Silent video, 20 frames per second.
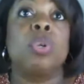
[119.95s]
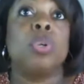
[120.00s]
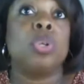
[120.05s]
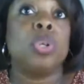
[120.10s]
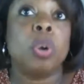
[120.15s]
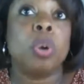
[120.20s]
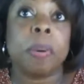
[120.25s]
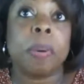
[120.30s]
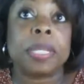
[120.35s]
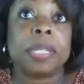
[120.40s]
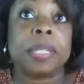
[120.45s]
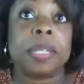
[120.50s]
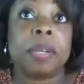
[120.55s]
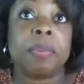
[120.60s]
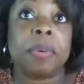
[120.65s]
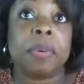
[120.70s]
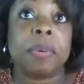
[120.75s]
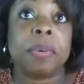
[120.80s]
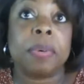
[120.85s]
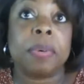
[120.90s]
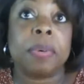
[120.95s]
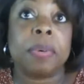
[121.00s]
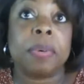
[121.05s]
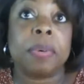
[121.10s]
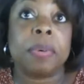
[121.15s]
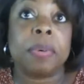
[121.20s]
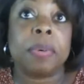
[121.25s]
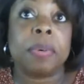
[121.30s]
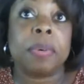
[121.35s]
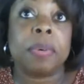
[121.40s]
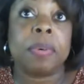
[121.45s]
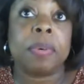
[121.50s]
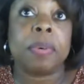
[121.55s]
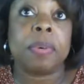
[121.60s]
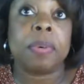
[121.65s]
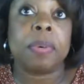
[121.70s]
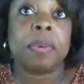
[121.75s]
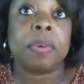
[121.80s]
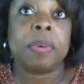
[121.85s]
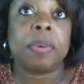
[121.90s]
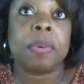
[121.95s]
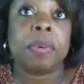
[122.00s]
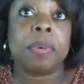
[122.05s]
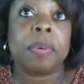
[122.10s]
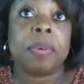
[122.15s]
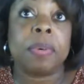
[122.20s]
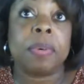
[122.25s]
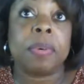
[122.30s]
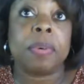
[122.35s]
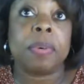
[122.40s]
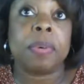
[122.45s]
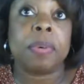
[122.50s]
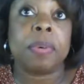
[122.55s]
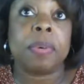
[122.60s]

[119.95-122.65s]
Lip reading: No president was impeached, and